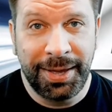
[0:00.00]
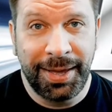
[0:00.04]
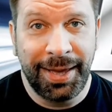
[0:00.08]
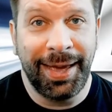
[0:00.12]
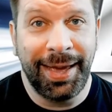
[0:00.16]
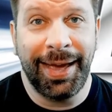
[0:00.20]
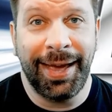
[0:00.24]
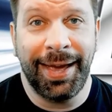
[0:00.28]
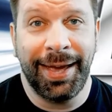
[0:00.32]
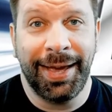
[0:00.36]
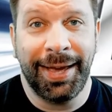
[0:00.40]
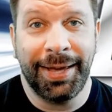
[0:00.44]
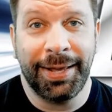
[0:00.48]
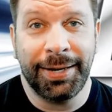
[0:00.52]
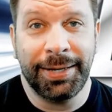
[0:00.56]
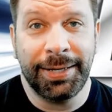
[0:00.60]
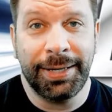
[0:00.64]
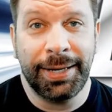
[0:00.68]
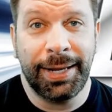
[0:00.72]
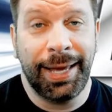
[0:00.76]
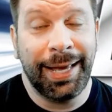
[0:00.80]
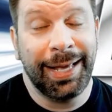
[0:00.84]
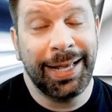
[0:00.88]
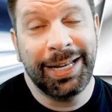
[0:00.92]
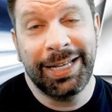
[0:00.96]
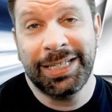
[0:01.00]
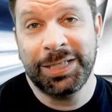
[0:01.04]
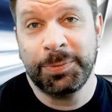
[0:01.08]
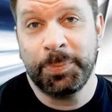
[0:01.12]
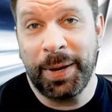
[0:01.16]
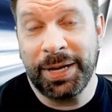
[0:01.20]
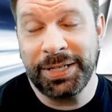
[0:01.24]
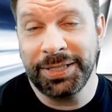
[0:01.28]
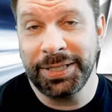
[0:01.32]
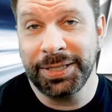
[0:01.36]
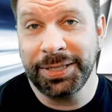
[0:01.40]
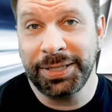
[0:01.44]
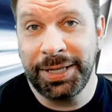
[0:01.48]
and it is
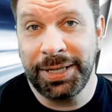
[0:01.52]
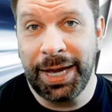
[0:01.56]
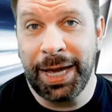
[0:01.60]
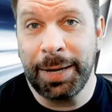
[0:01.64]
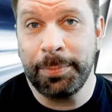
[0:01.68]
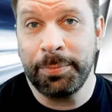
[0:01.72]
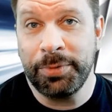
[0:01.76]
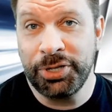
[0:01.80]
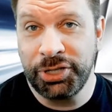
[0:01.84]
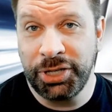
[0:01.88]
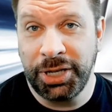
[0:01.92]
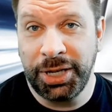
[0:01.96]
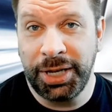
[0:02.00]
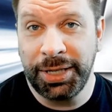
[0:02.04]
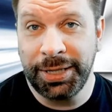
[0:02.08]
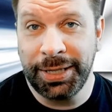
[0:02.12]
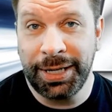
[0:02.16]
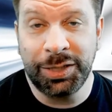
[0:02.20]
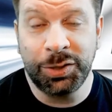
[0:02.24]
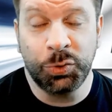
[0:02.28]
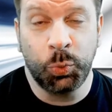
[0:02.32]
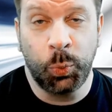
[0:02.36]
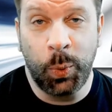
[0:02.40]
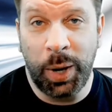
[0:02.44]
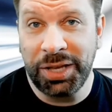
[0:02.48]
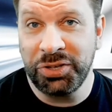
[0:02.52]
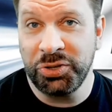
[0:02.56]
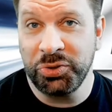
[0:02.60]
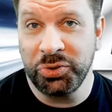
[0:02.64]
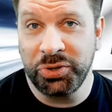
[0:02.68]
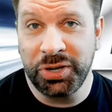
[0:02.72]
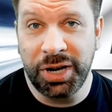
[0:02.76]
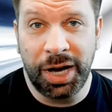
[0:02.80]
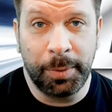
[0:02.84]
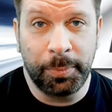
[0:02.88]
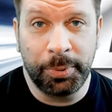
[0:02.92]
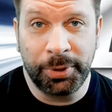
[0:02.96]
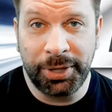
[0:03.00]
basically a machine that is way too
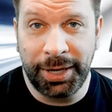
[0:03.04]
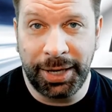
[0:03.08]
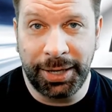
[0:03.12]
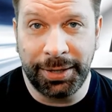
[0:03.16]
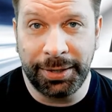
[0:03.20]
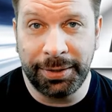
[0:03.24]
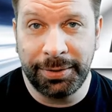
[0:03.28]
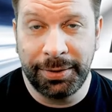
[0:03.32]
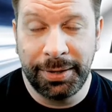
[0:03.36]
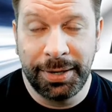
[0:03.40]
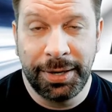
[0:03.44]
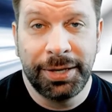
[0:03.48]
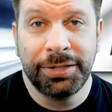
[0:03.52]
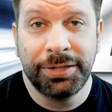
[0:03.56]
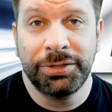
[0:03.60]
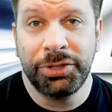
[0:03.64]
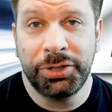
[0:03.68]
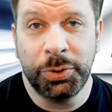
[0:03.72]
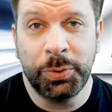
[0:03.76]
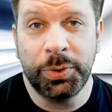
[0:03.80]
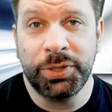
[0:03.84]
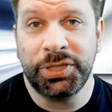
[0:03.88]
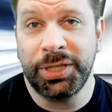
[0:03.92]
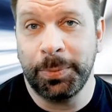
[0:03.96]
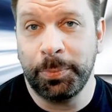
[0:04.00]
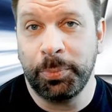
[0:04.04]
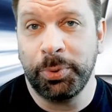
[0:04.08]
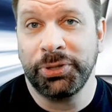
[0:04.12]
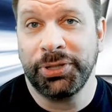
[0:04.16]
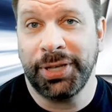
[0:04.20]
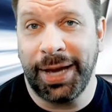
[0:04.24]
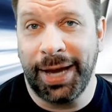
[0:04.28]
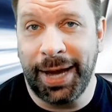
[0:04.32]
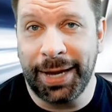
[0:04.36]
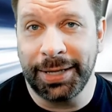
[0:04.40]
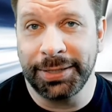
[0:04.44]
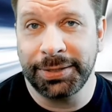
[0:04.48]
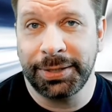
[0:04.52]
complicated to do a simple
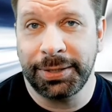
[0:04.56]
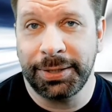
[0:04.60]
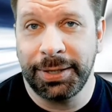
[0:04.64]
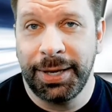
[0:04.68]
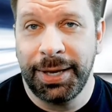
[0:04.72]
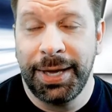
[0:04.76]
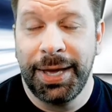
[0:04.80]
task.